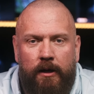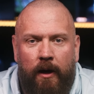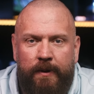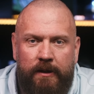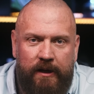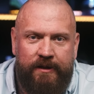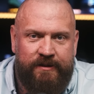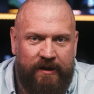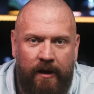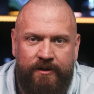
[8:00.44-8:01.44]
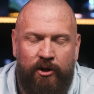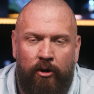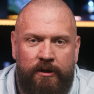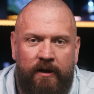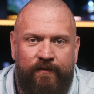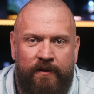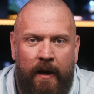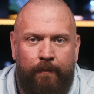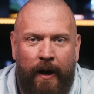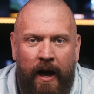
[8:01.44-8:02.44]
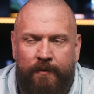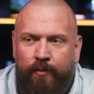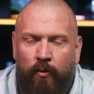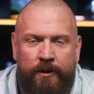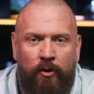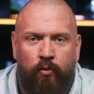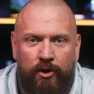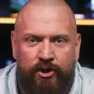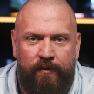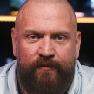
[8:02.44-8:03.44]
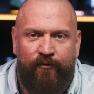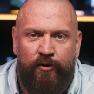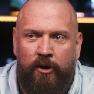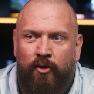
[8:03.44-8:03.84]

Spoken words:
I mean, his stats aren't even that bad, but when you watch him in front of